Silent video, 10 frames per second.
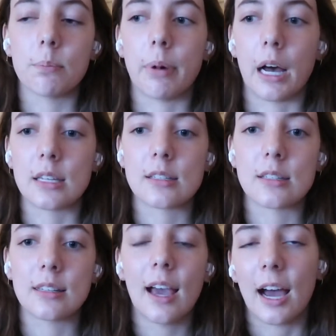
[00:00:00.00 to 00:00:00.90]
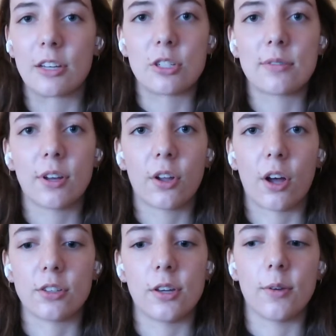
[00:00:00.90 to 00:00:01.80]
But yeah, I just feel
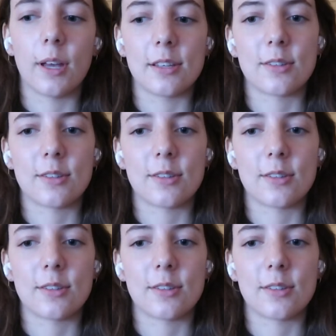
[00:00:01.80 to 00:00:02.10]
called to do it.